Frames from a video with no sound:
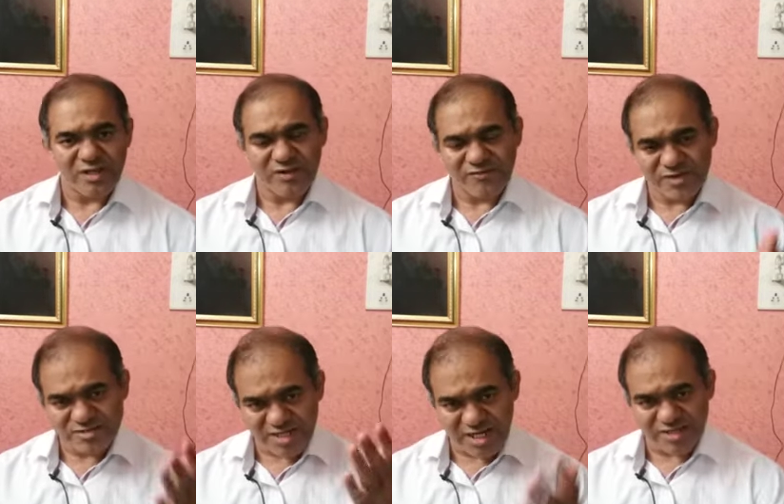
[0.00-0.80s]
If he is a
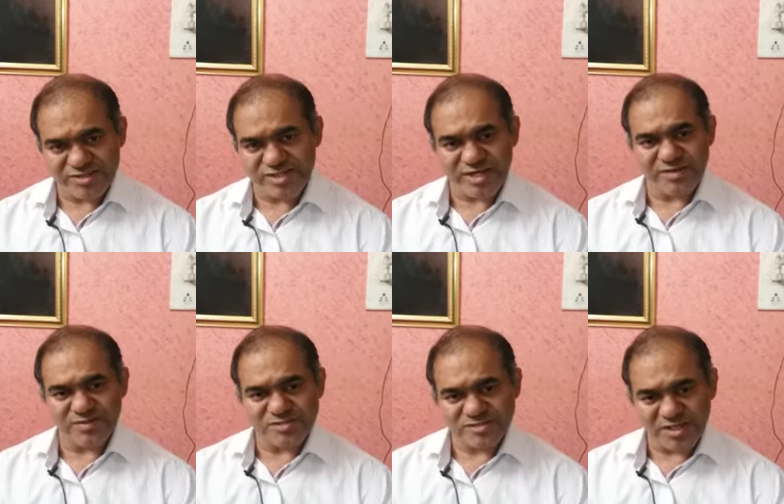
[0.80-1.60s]
kinesthetic
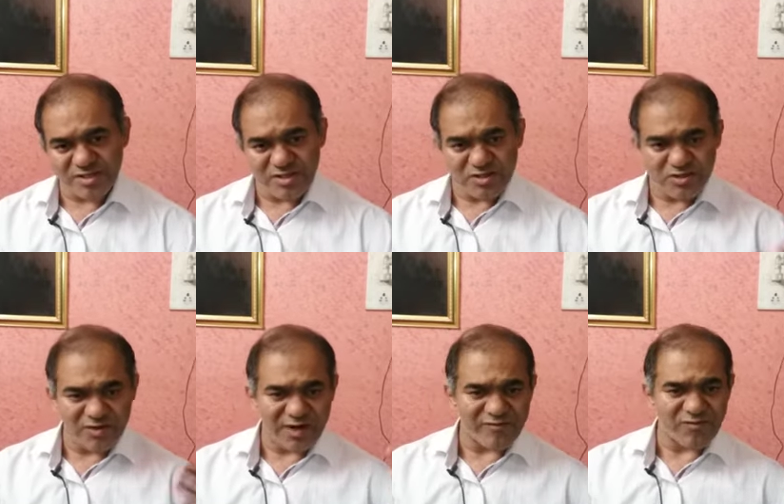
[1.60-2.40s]
person, you
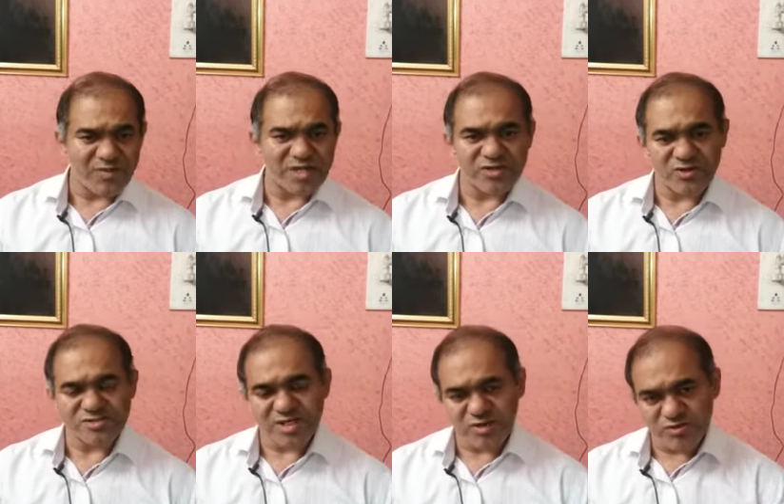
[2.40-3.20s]
have to make sure
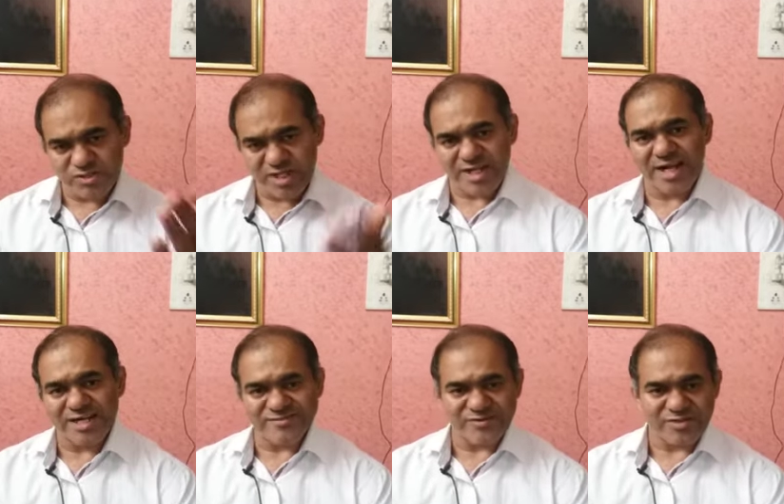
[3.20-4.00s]
that you shake
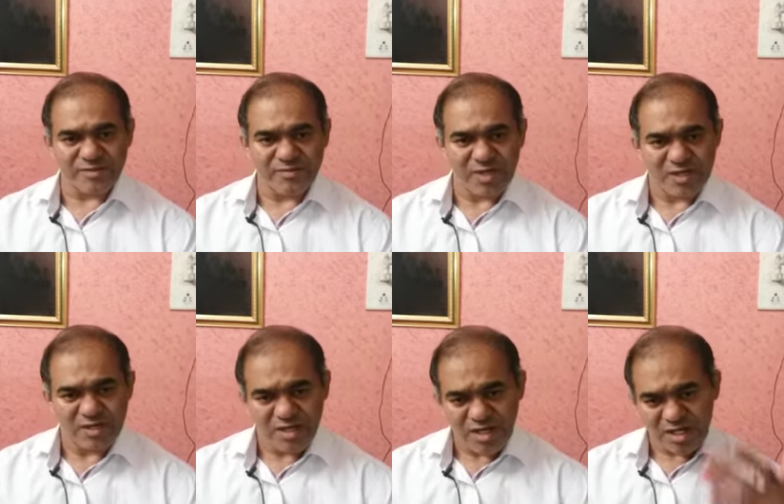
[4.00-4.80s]
hands with him.
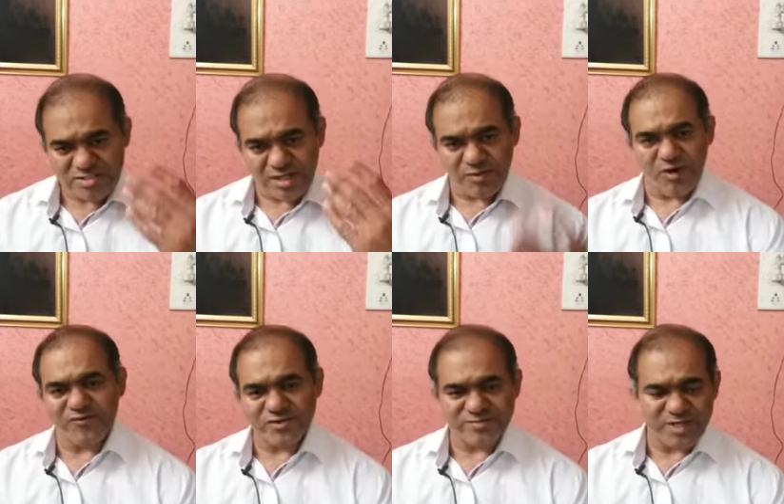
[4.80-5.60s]
Agar aap
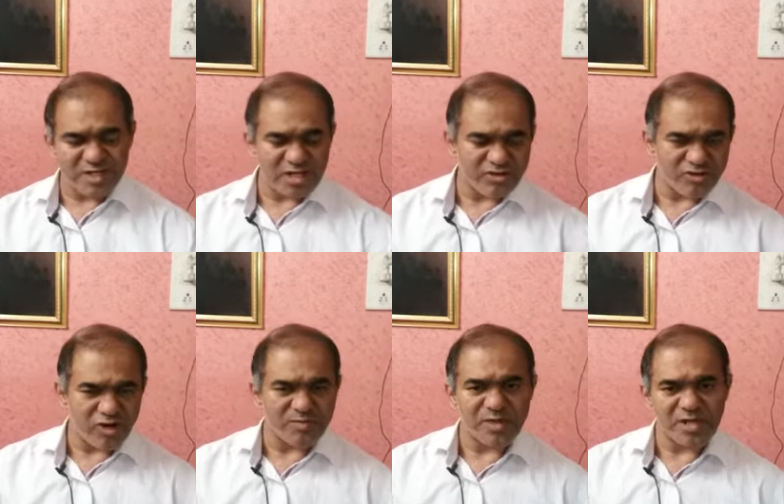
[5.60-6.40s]
office mein hai,
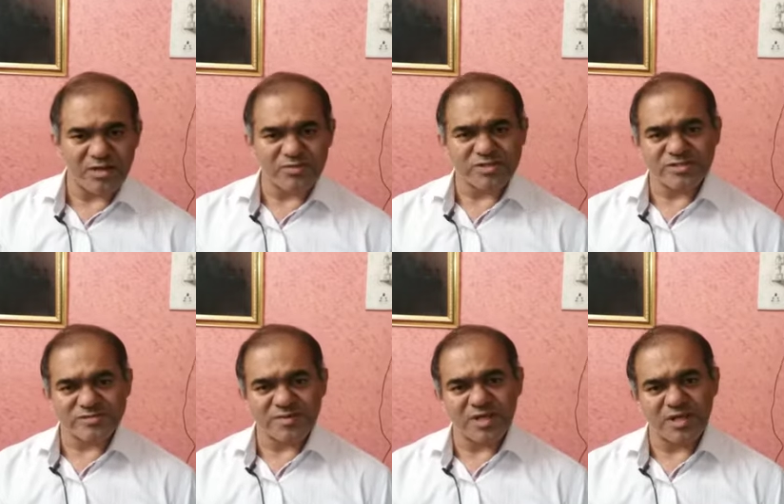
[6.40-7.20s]
job mein hai, business
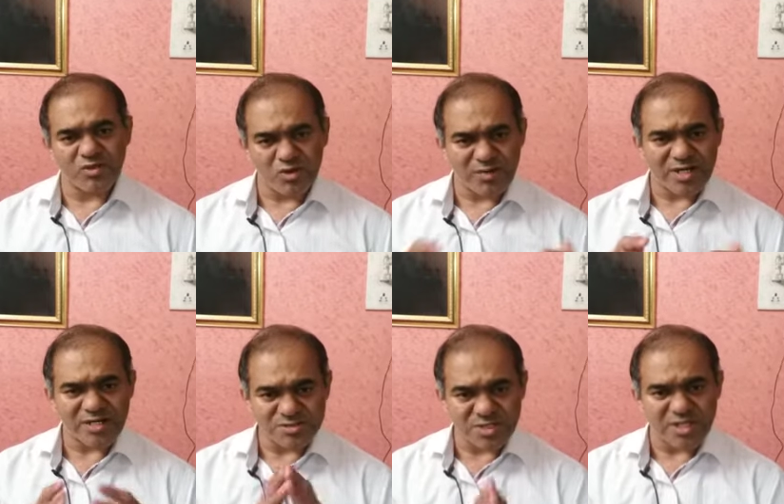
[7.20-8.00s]
mein hai, no matter
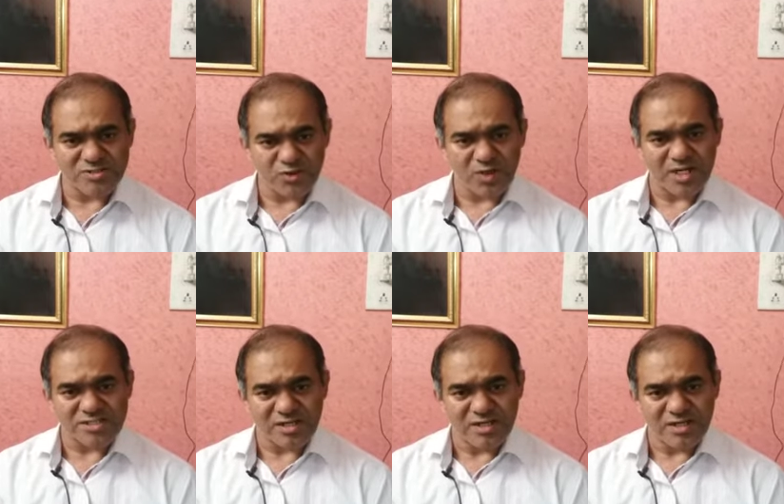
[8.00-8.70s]
where you are,